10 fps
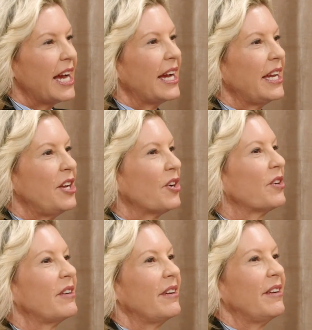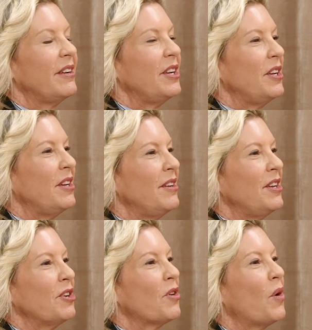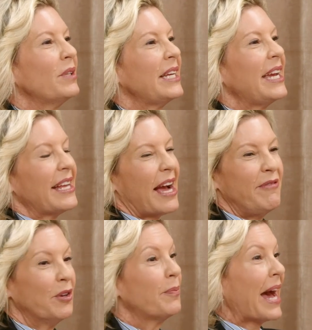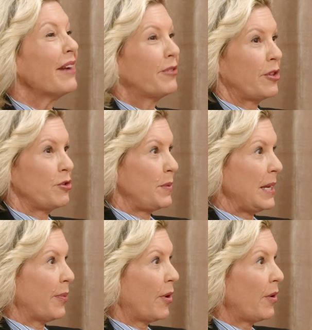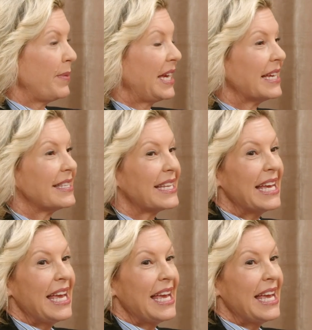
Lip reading: you're you're only I feel bad for those people because